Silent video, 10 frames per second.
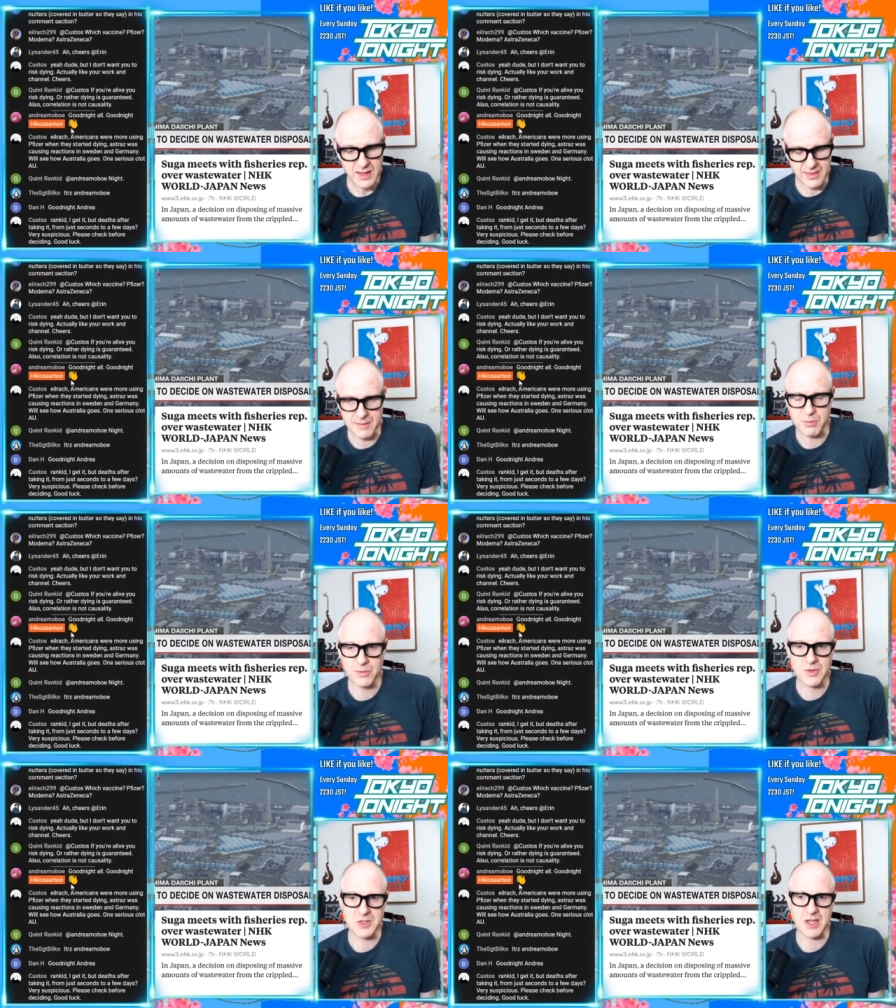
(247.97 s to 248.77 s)
And they're
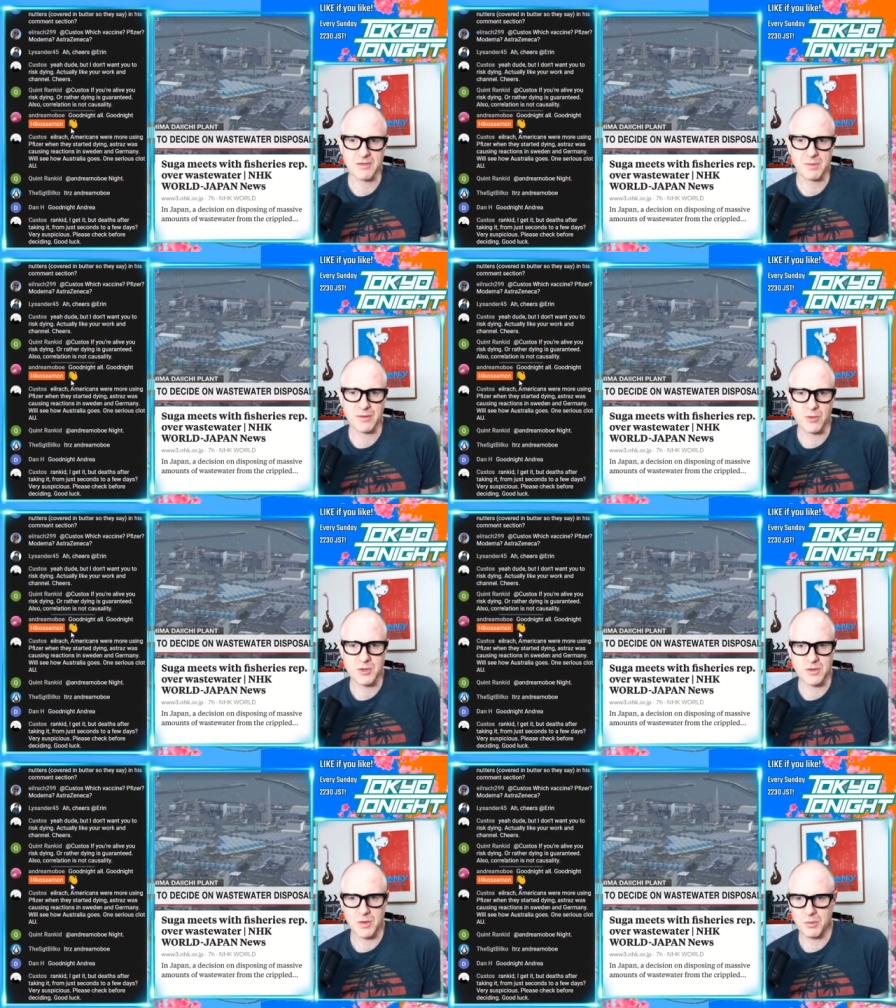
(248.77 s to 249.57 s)
proven safe, but of
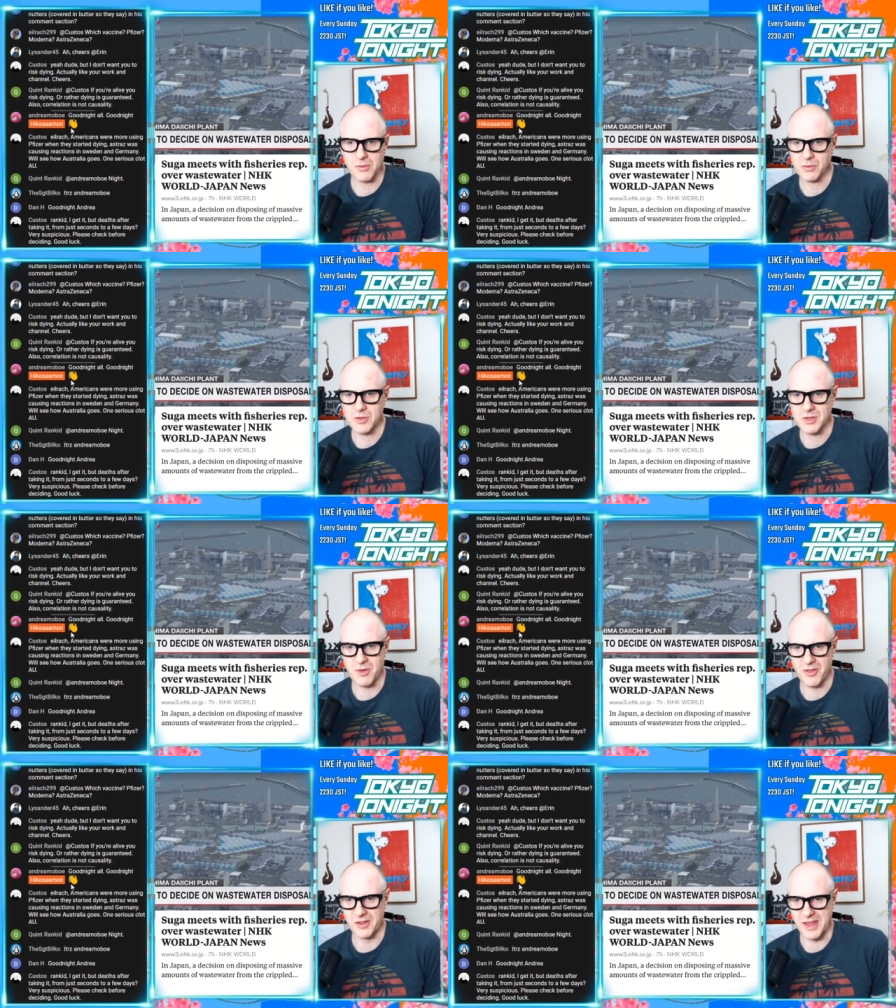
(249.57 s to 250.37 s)
course, if you put Fukushima
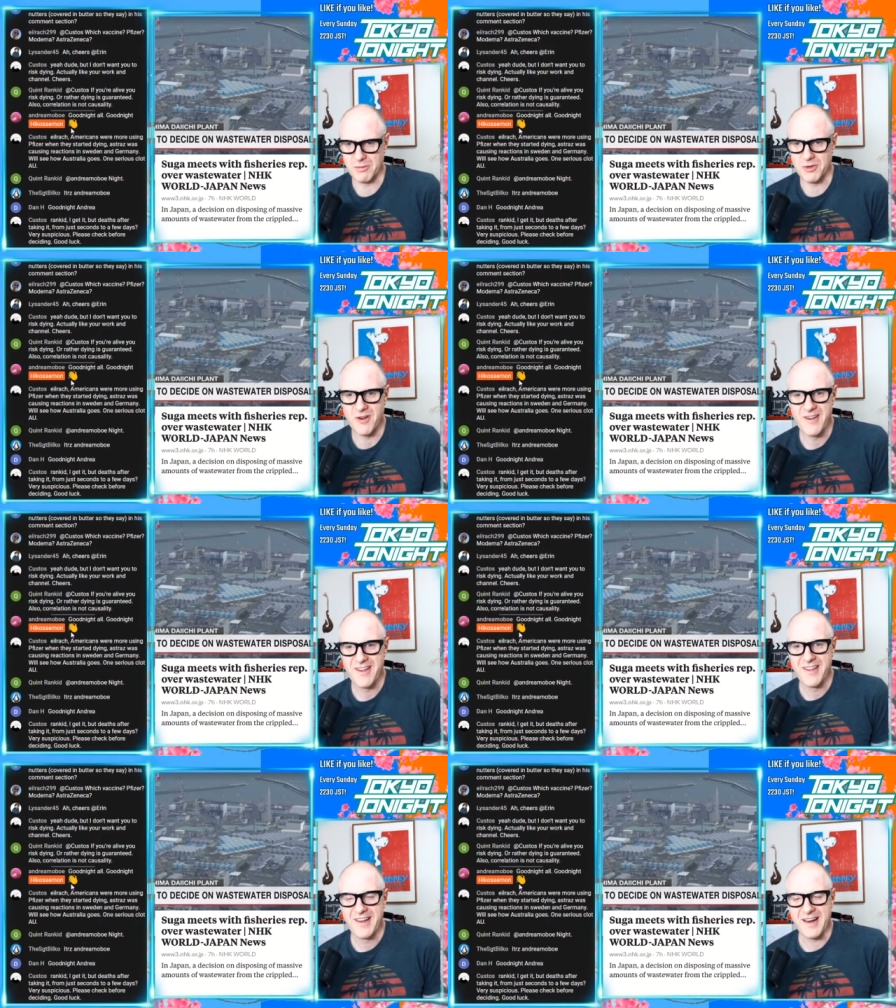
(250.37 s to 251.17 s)
on the label,
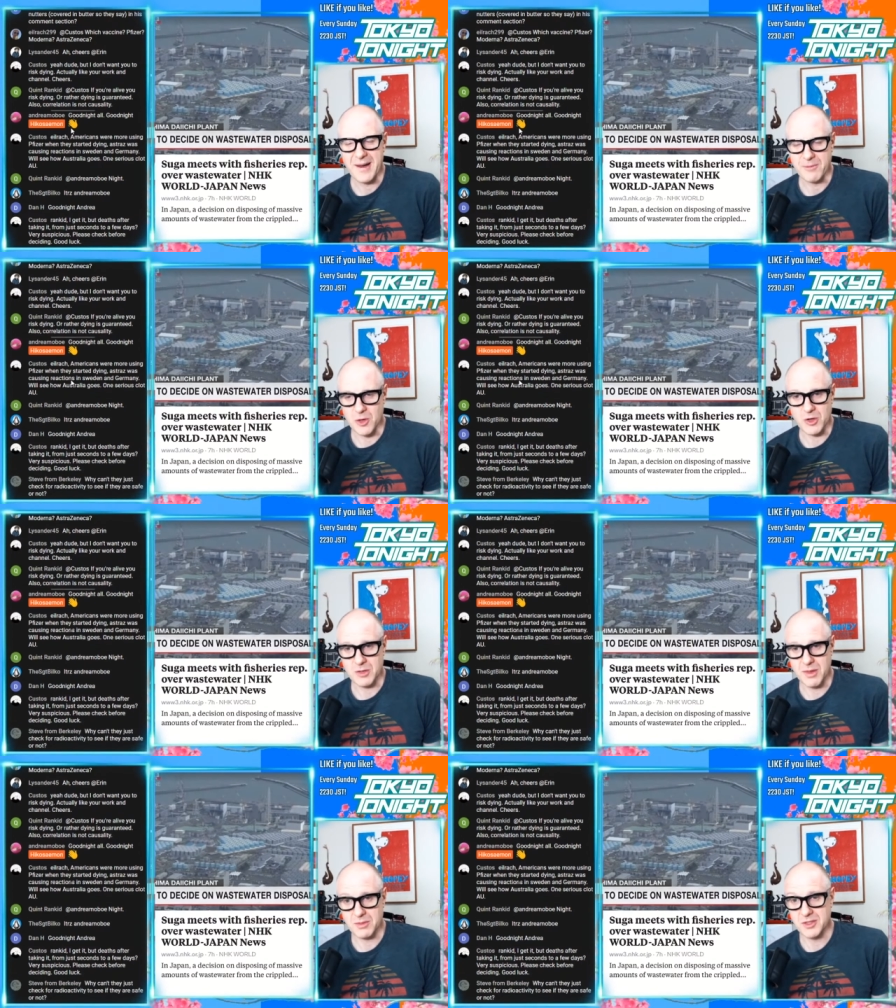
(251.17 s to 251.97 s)
um, you're not going
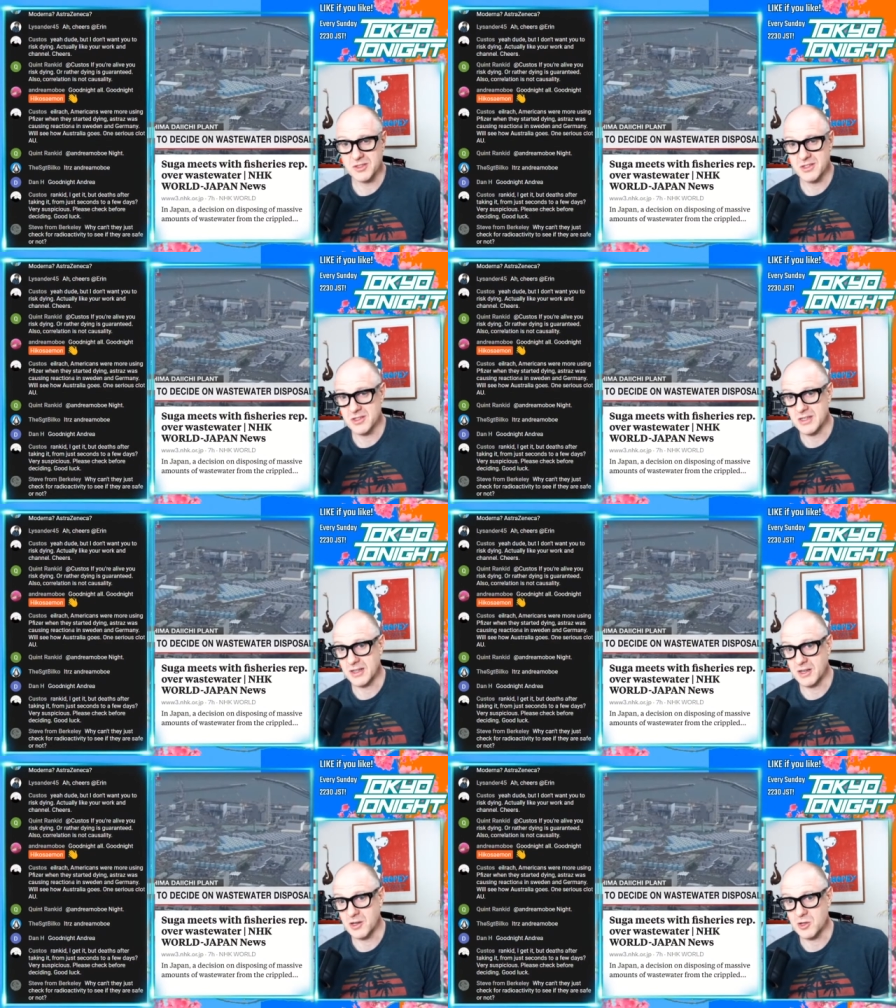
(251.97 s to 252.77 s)
to be able to sell
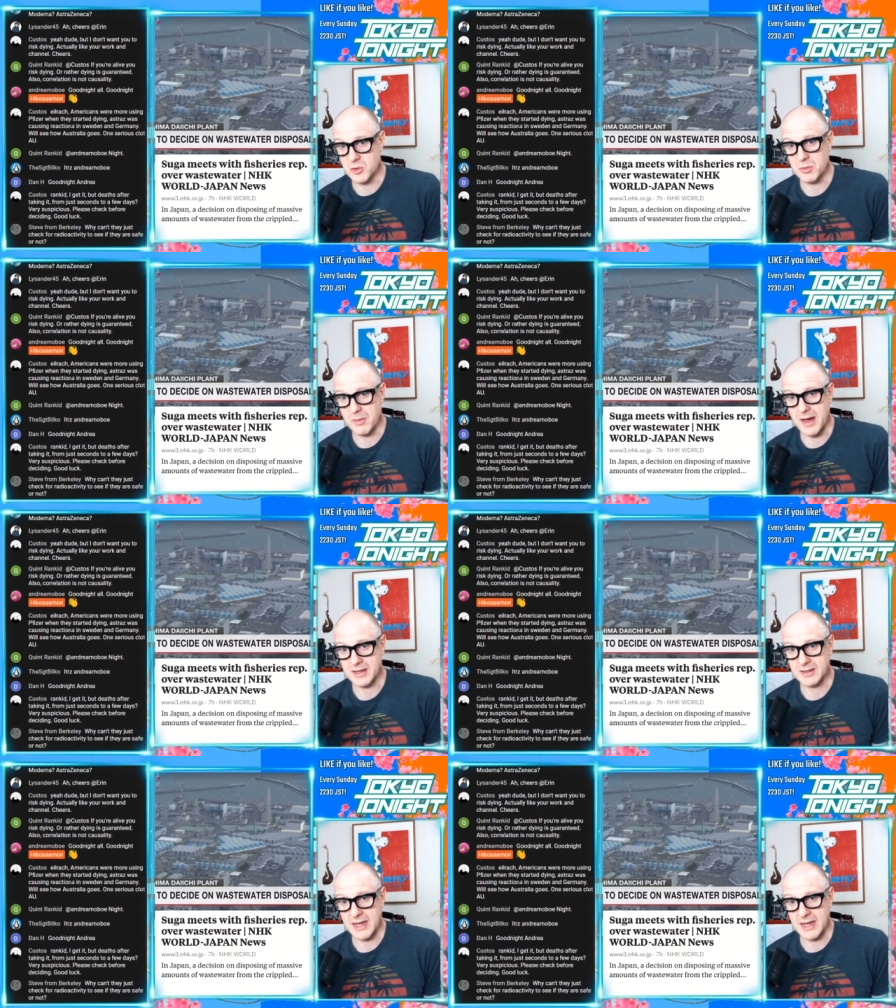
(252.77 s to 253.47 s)
it in a supermarket.